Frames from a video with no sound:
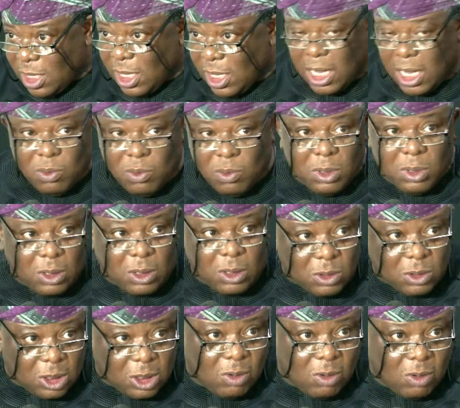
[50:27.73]
and we'll
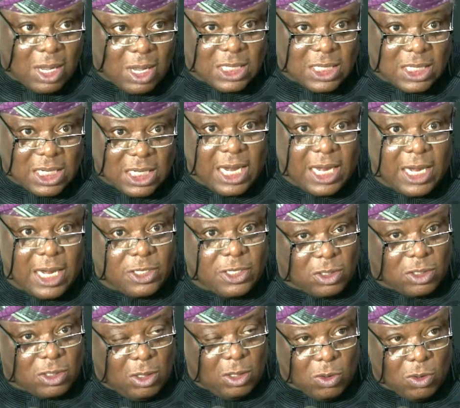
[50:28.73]
continue at it. It
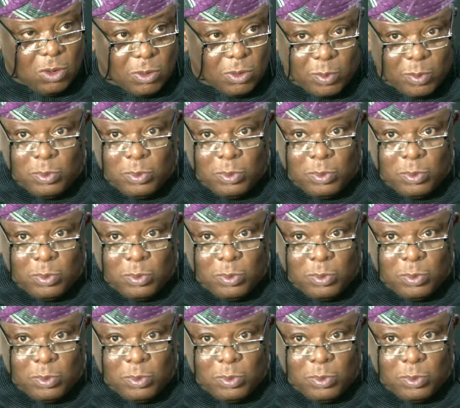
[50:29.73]
is slow.